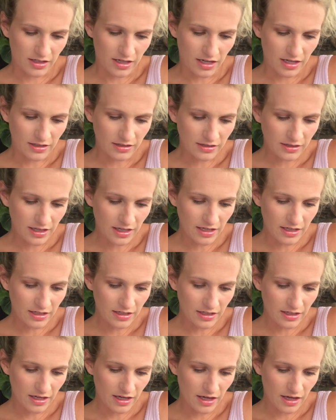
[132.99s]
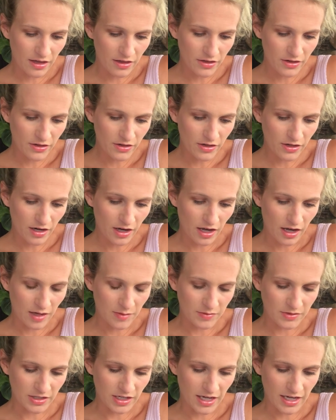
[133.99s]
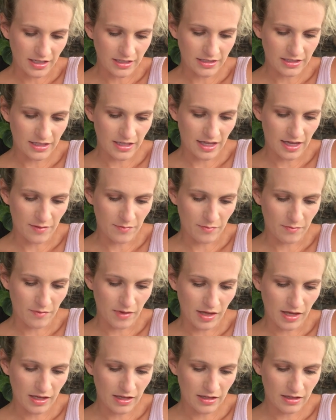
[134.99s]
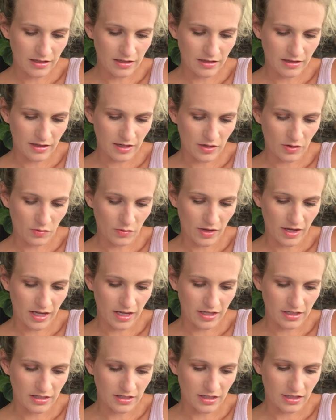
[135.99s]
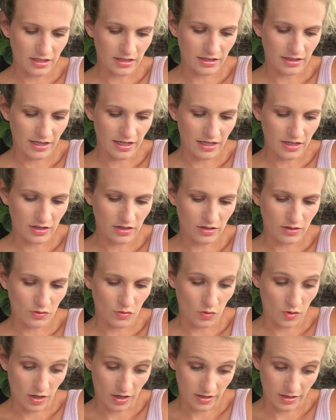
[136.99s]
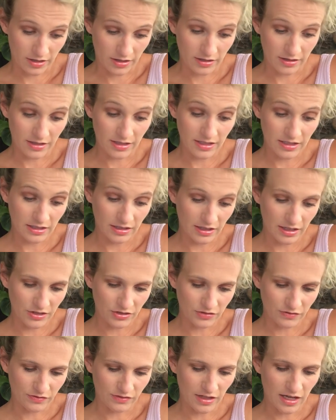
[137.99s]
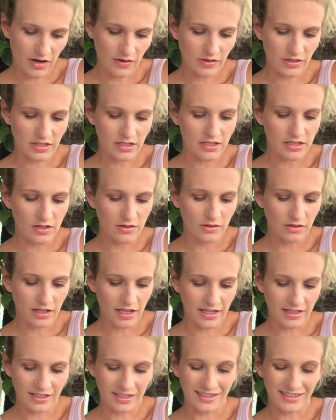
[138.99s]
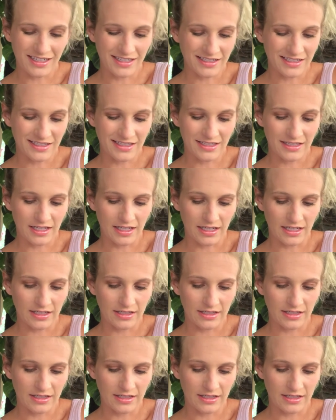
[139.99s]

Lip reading: Unlike other objects that make their way into the lake water, this glacial flour is so light that it doesn't sink.